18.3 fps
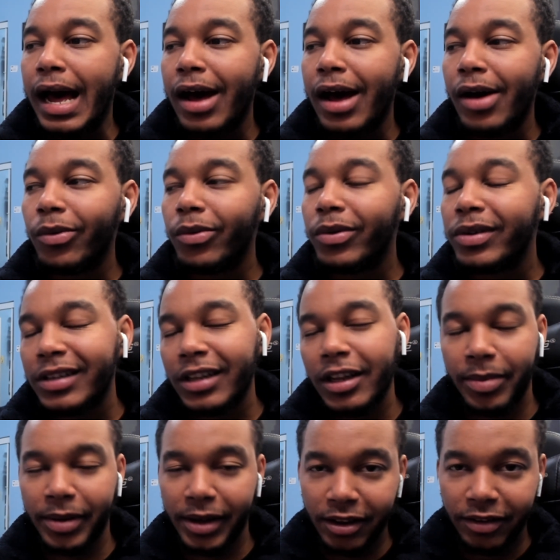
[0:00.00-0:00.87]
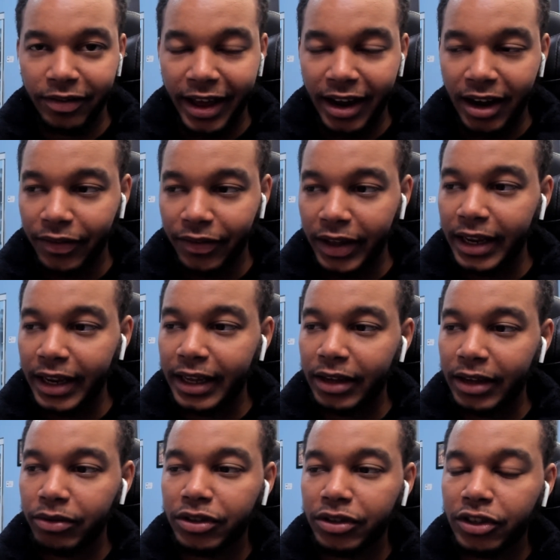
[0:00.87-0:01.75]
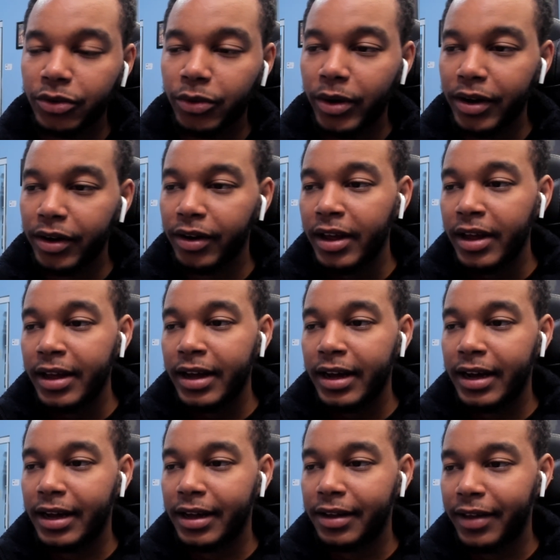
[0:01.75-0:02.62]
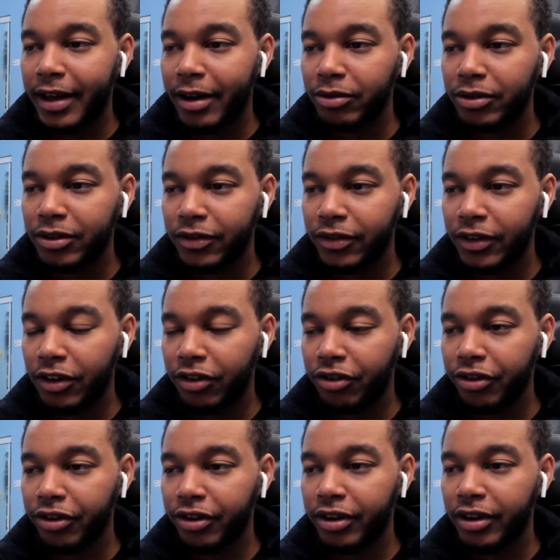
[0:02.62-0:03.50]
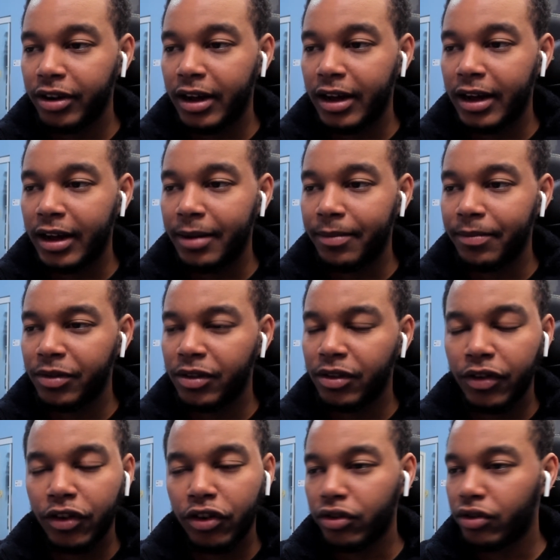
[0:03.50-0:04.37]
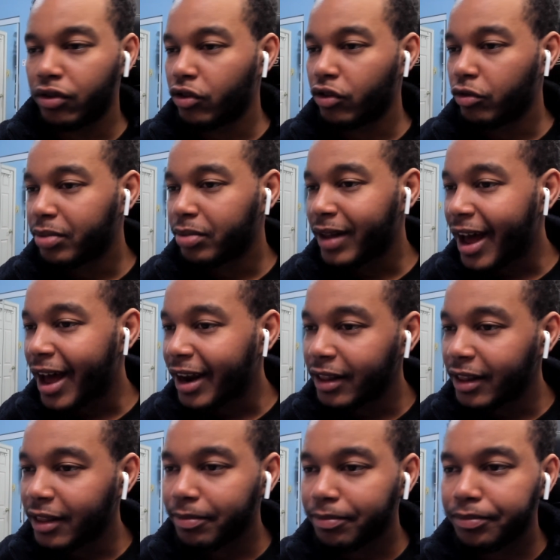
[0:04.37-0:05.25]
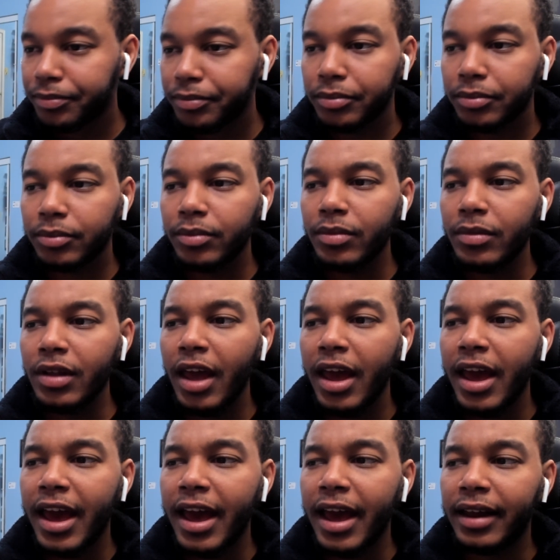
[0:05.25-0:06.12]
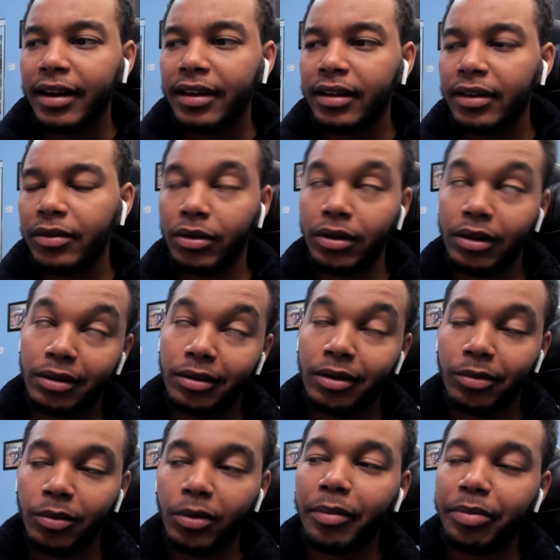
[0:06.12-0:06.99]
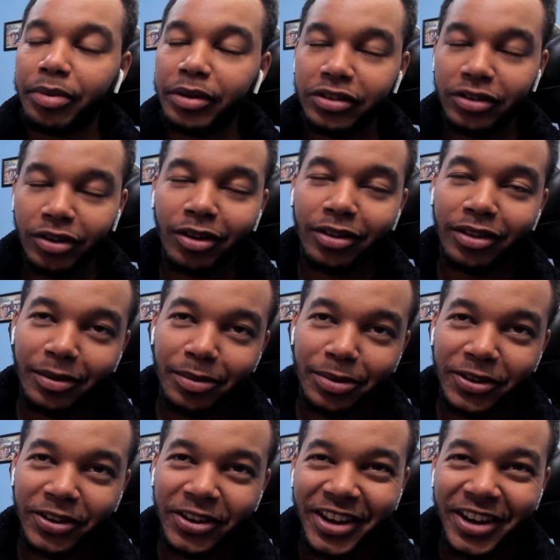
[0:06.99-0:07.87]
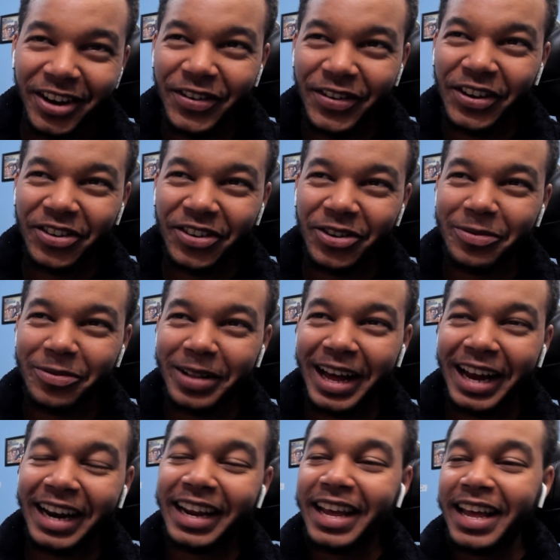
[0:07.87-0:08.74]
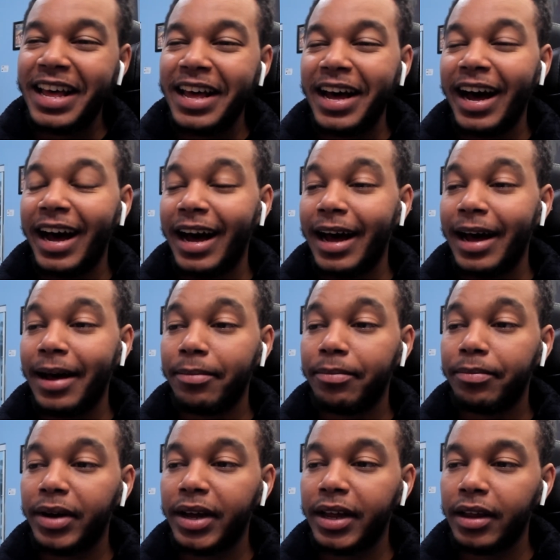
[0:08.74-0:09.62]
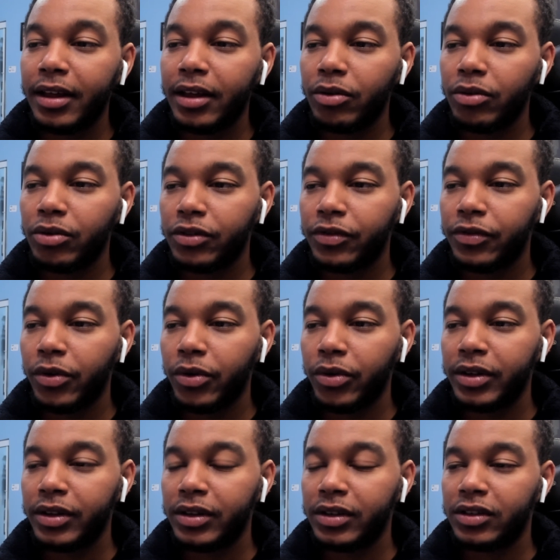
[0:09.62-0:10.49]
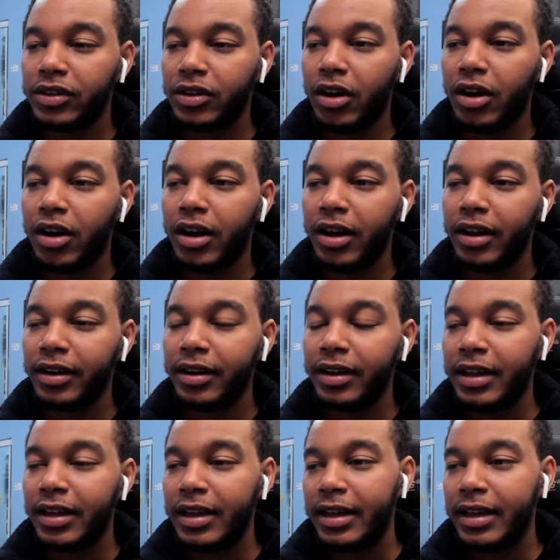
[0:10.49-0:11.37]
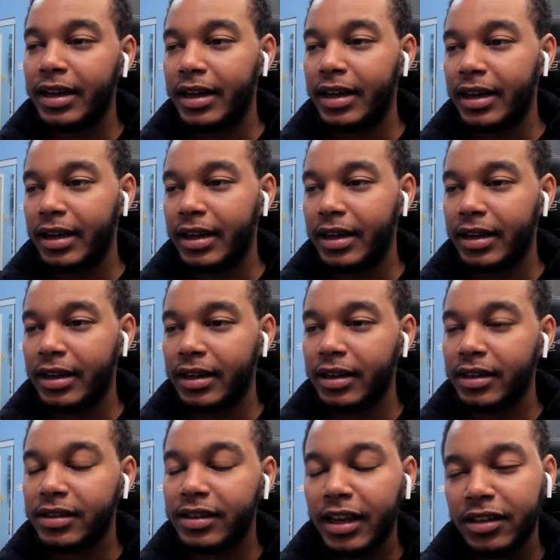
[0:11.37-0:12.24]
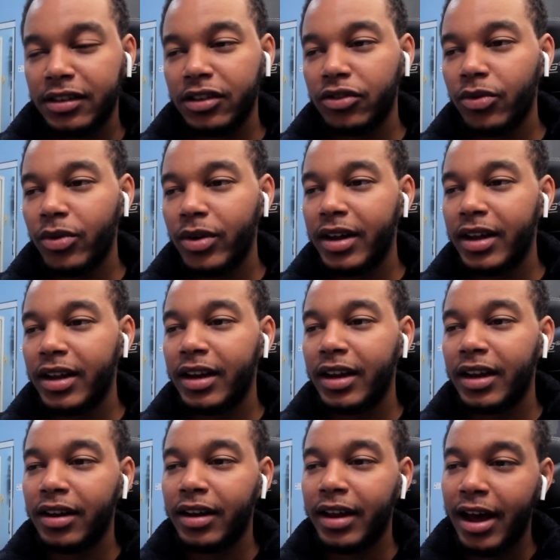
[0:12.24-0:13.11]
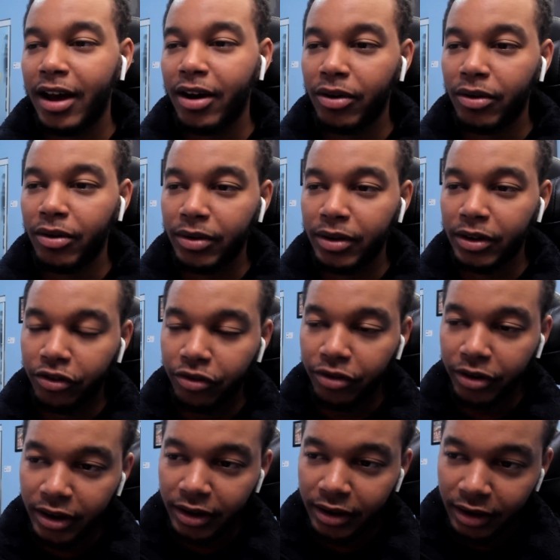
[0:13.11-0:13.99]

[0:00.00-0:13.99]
wasn't the biggest fan of it. It was the one that was featured, features a new planet, and well, I'm pretty sure all the episodes are gonna feature a new planet, but it was focused on a sexist one and how it treated